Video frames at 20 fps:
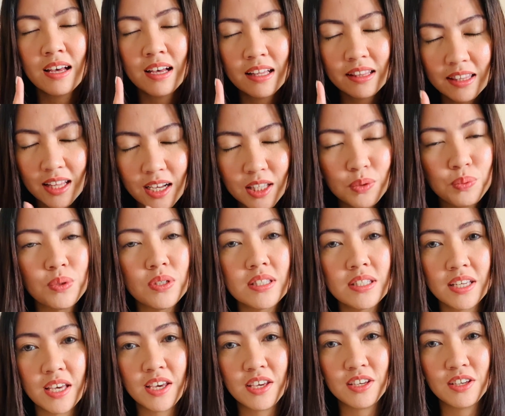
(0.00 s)
that would
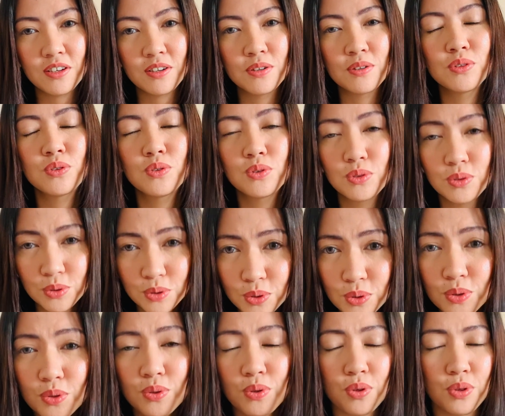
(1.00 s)
take you
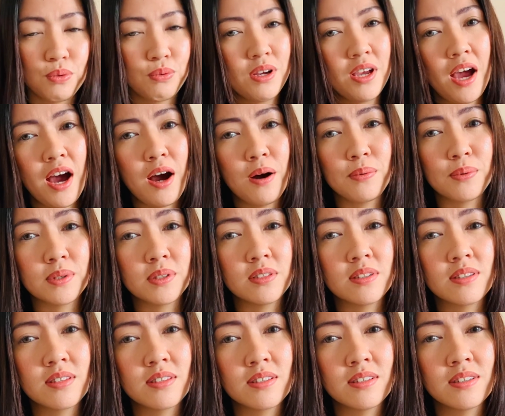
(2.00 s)
2 to 3
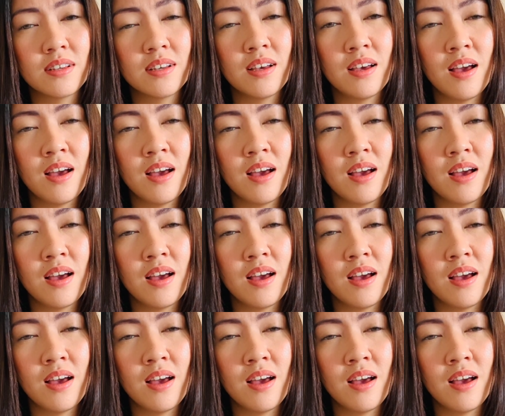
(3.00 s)
hours.